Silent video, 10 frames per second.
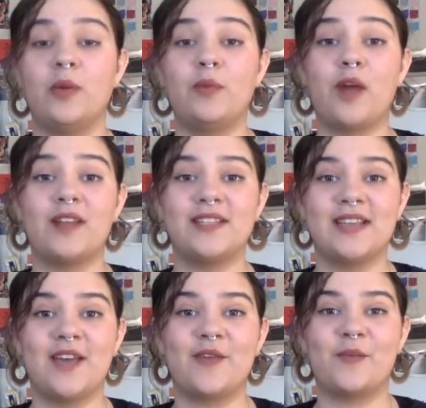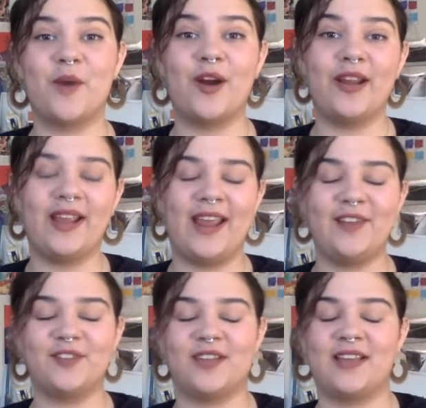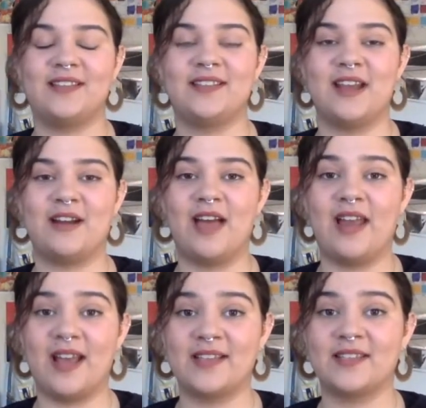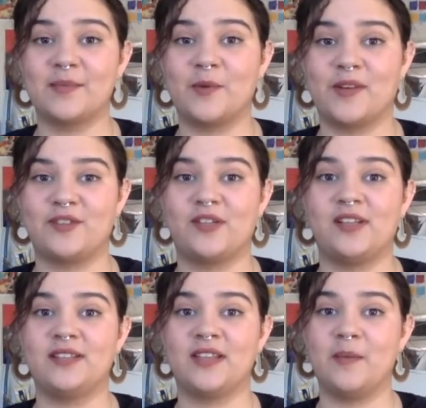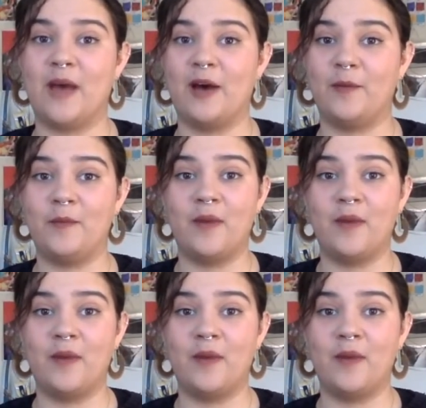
brought together Marty, Angel, and Sarah and asked them questions about